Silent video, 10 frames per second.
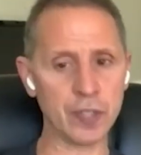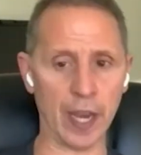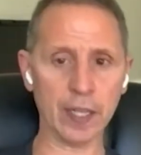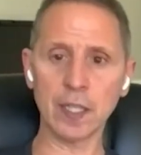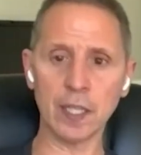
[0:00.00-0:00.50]

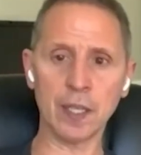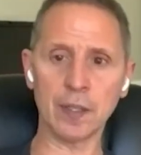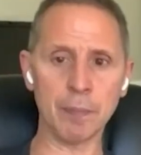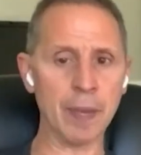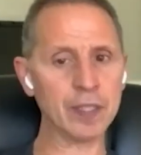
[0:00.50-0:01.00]
technically
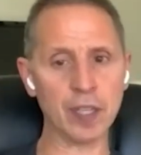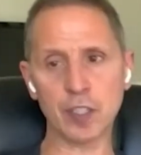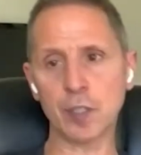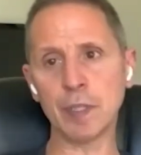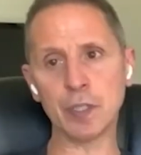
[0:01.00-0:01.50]
that makes
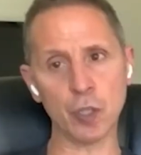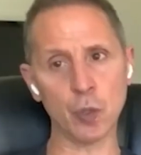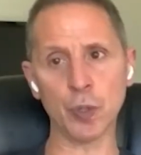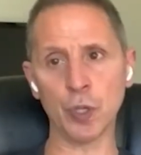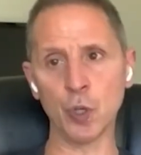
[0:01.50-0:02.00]
sense to me
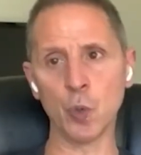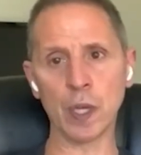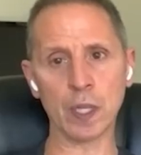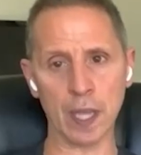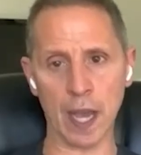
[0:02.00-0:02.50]
too with a new
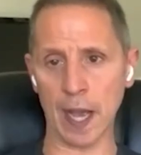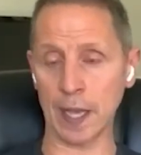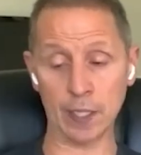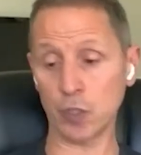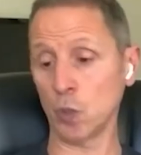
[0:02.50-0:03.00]
weekly high,
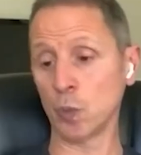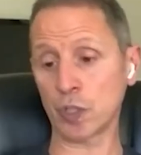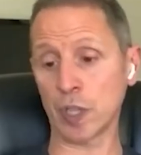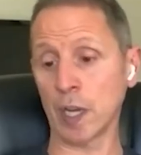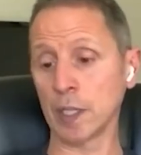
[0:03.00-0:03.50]
and I assume we're
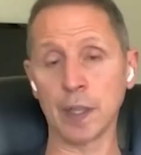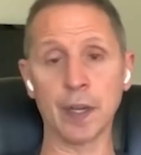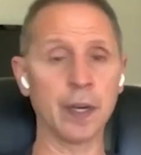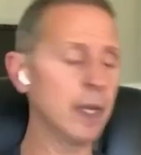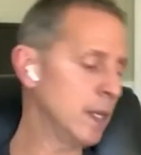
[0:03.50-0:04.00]
settling
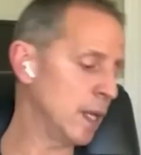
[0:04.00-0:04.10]
there.